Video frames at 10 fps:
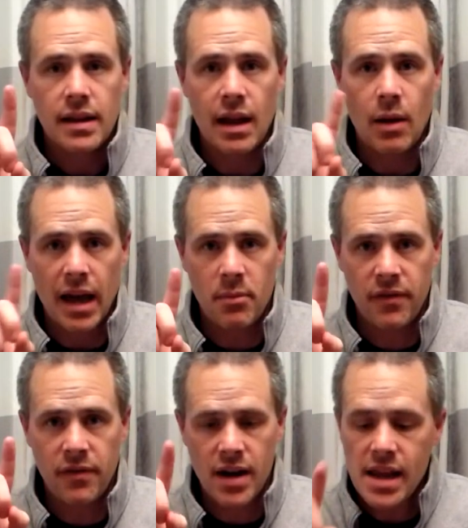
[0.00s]
Now we got to be
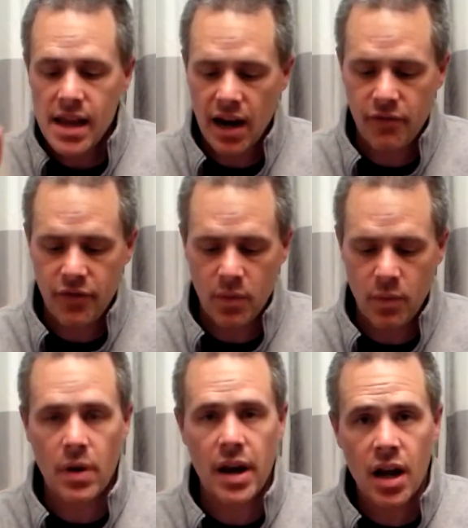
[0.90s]
very careful. We
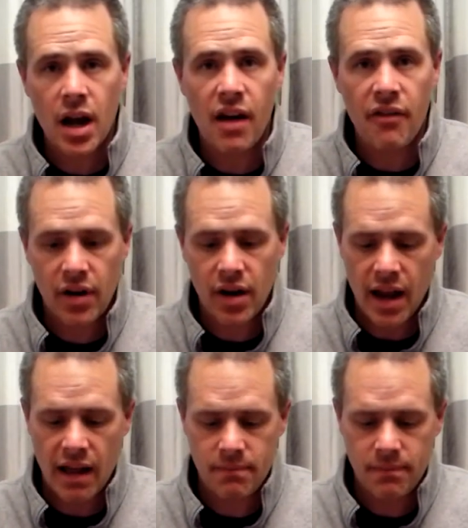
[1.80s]
want to cover it
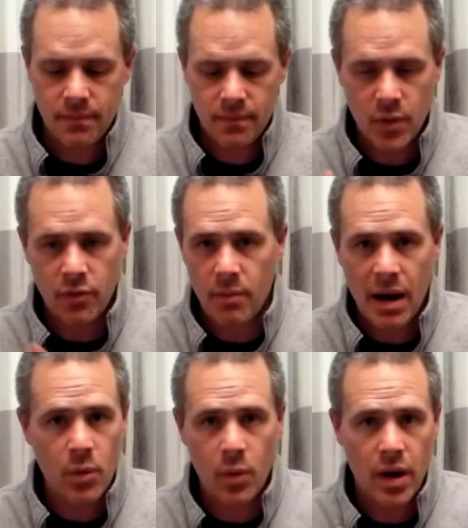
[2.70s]
up, but
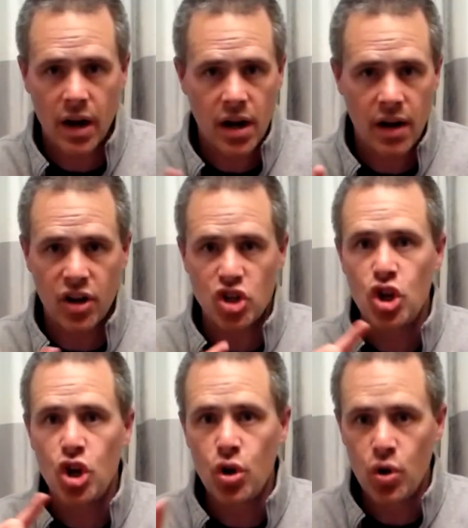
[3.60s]
remember, we don't want to cover it
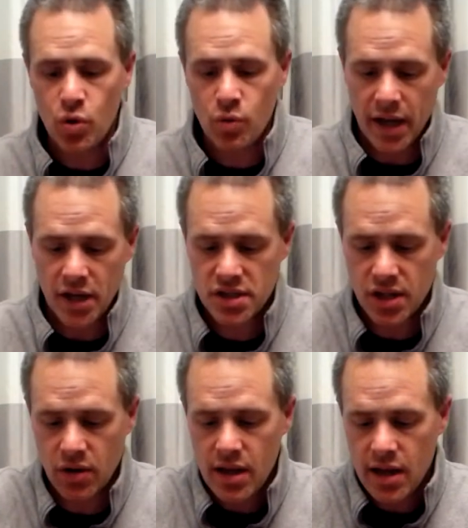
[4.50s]
too much.
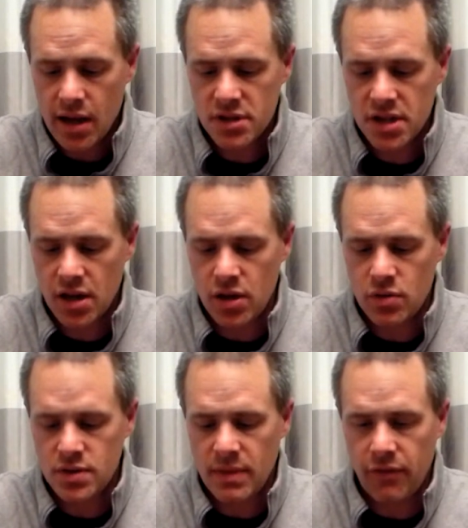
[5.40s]
So I'm just going to
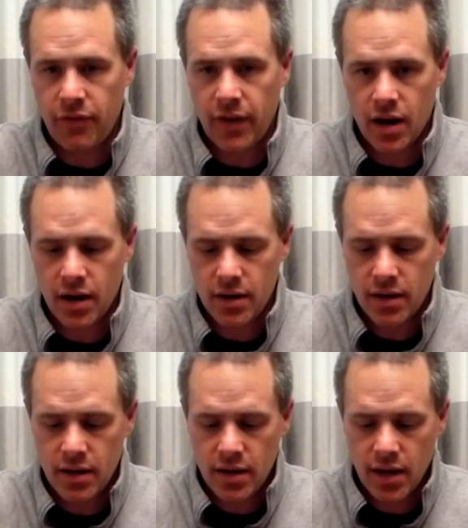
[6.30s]
use my finger
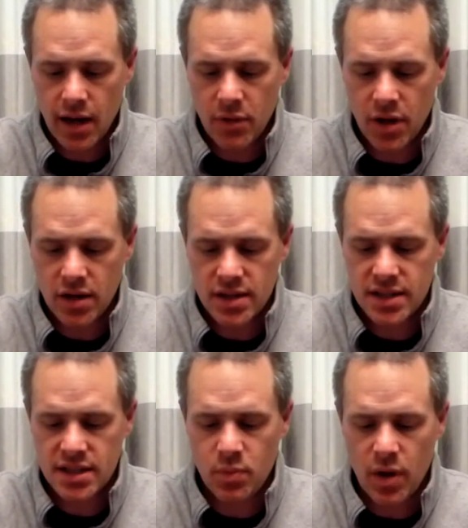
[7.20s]
and I'm going to
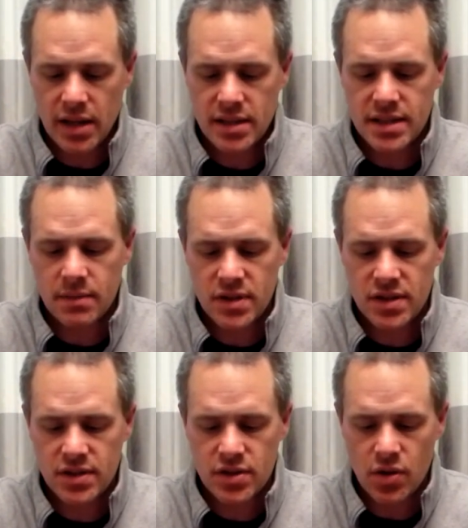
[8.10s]
spread some
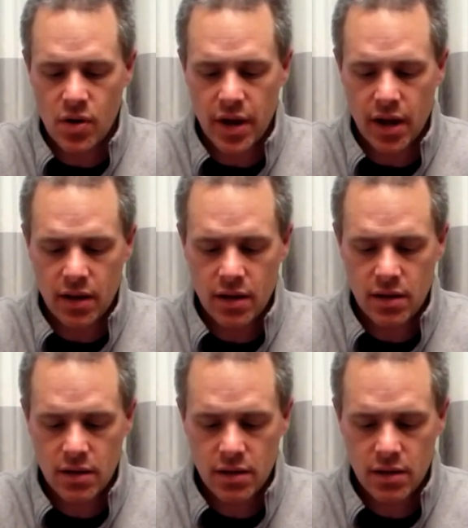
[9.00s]
soil